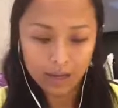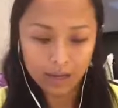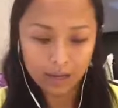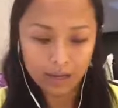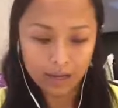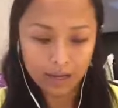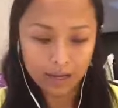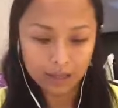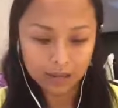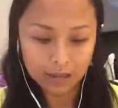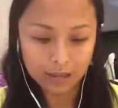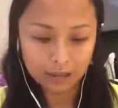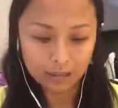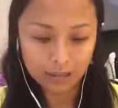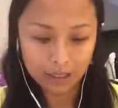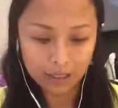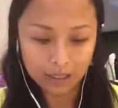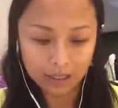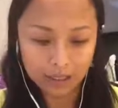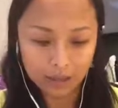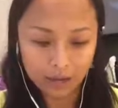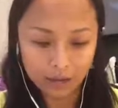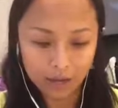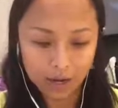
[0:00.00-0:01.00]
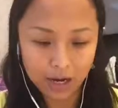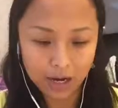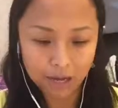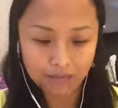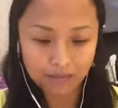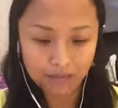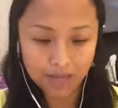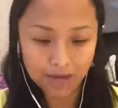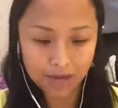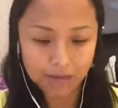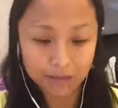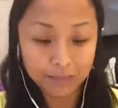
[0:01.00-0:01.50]
That's something I got to write
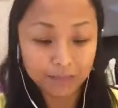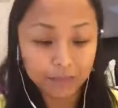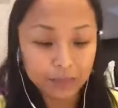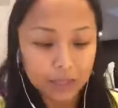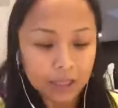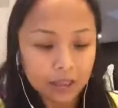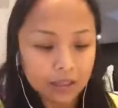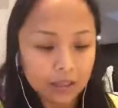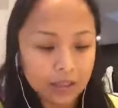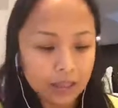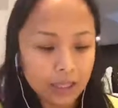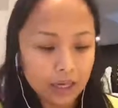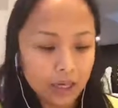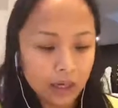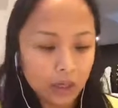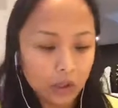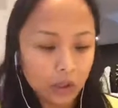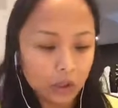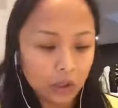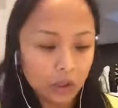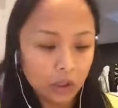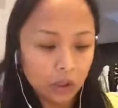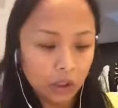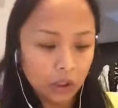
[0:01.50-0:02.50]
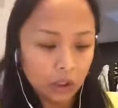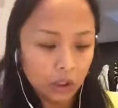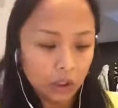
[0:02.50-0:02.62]
up there. So